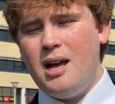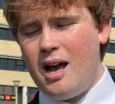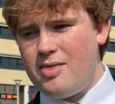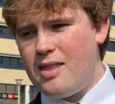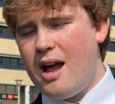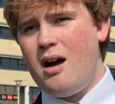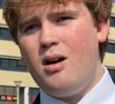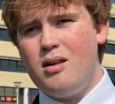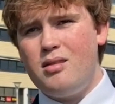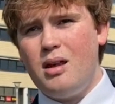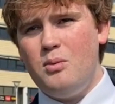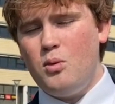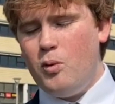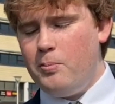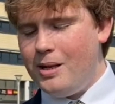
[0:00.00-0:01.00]
And that I
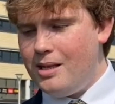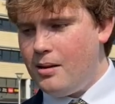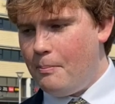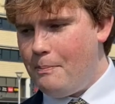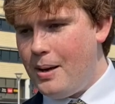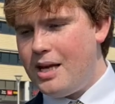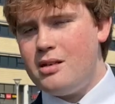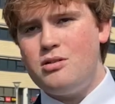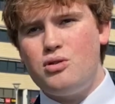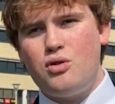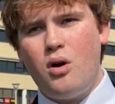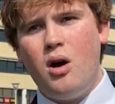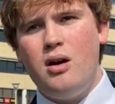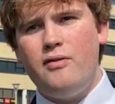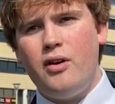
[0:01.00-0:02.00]
think will be the biggest
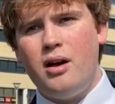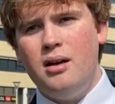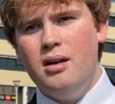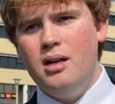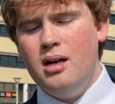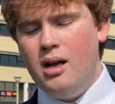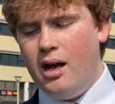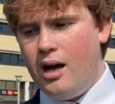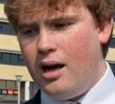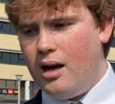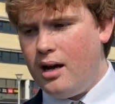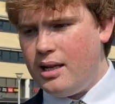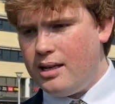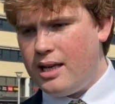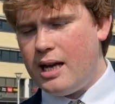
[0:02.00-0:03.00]
driver
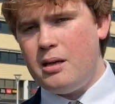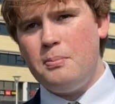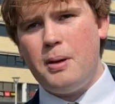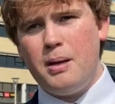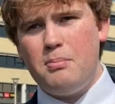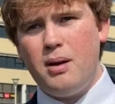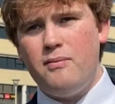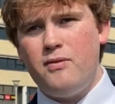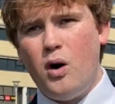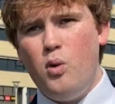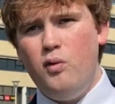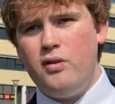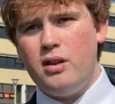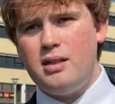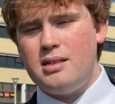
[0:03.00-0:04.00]
uh, in getting people
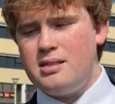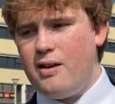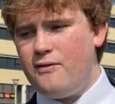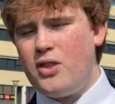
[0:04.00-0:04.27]
involved in this.